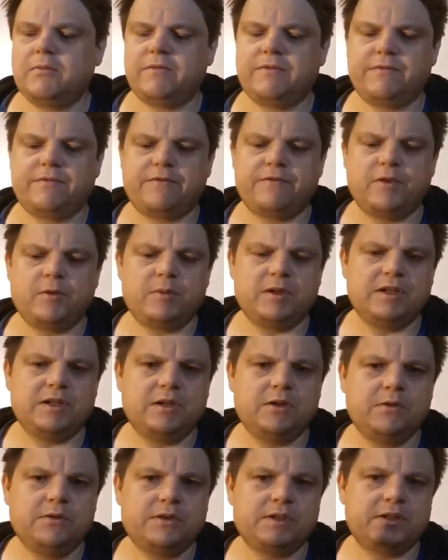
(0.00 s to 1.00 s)
football at
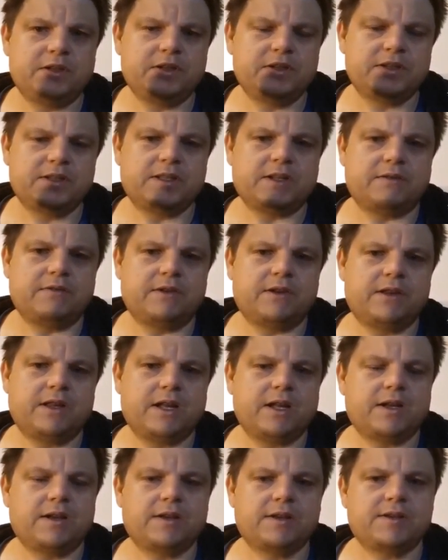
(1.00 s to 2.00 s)
Luton and stuff like
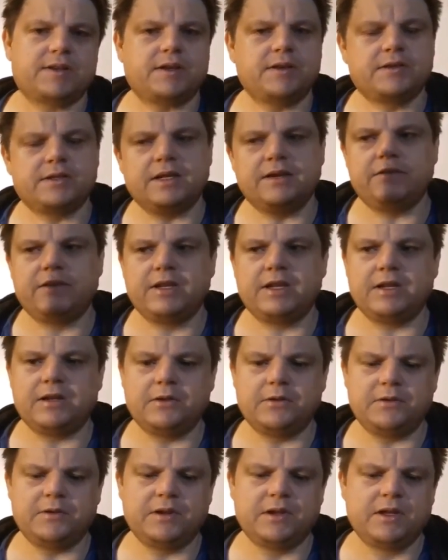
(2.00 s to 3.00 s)
that because I used to live near
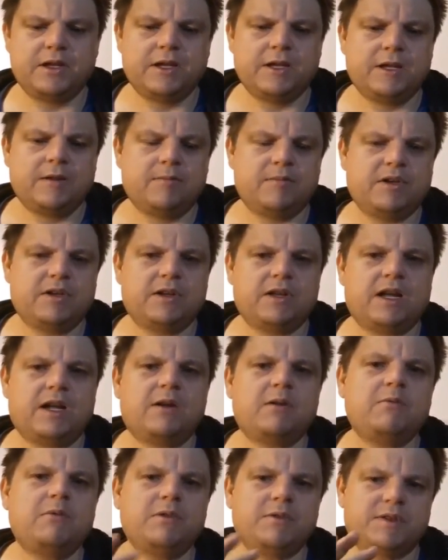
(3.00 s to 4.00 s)
Luton. But
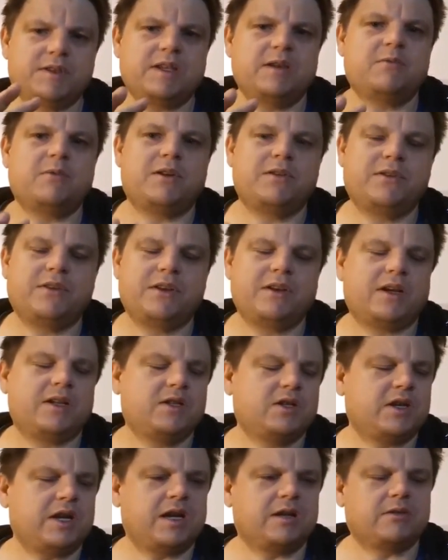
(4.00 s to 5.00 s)
I will say one thing. I
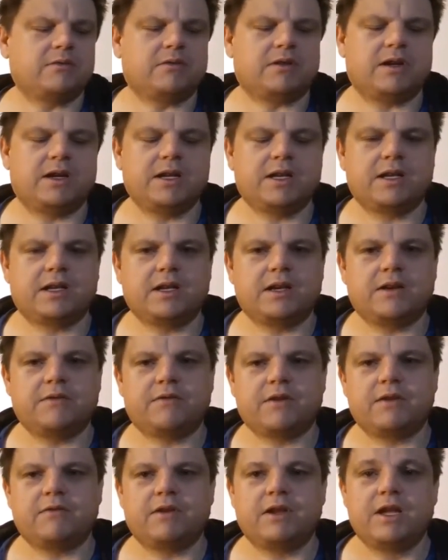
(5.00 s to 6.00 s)
checked what
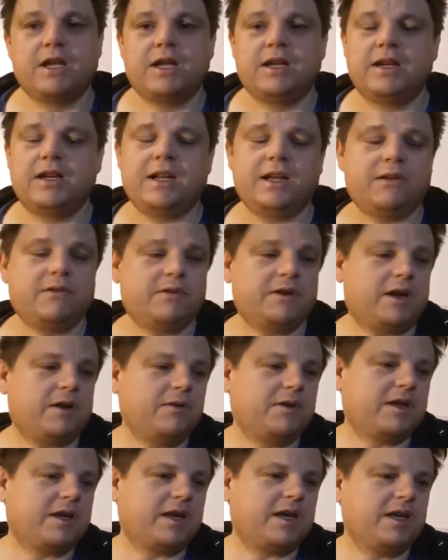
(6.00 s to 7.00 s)
I've given. Now,
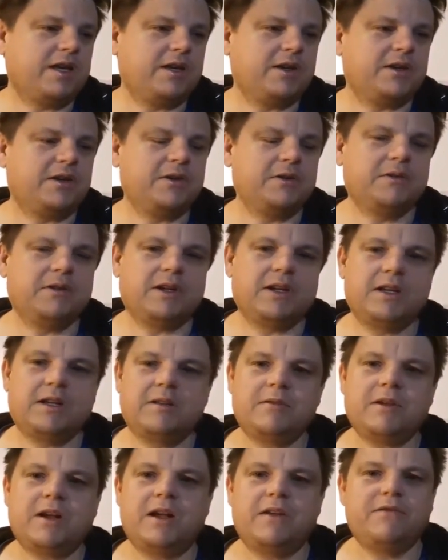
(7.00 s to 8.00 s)
okay,
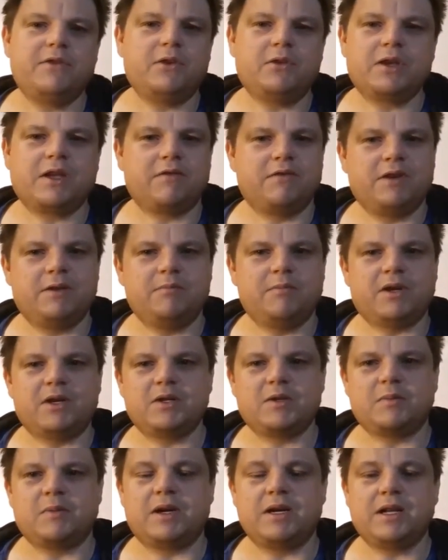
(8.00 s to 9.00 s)
I have not given him
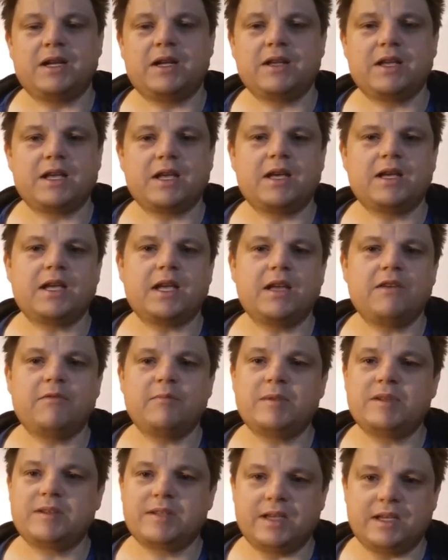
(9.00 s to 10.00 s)
much money. I gave
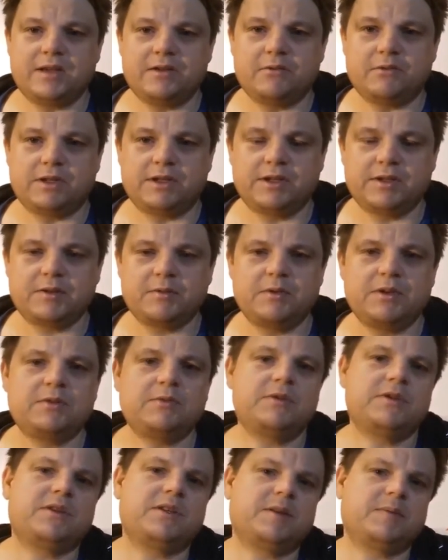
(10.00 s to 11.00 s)
him a tenner once,
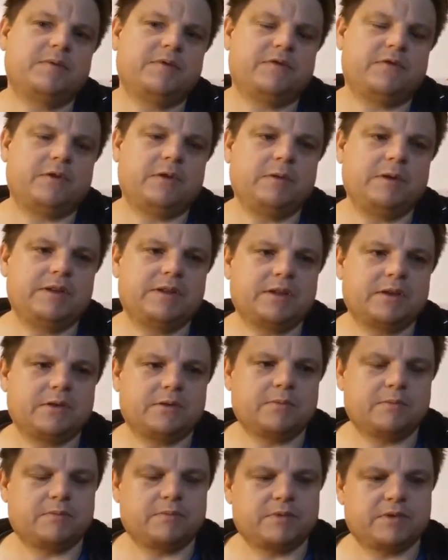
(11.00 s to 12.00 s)
which was just before he went
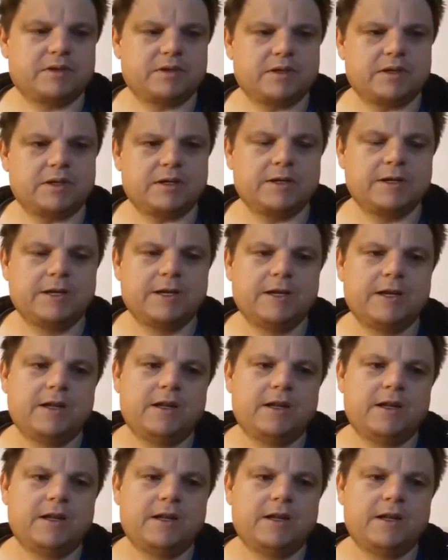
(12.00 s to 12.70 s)
to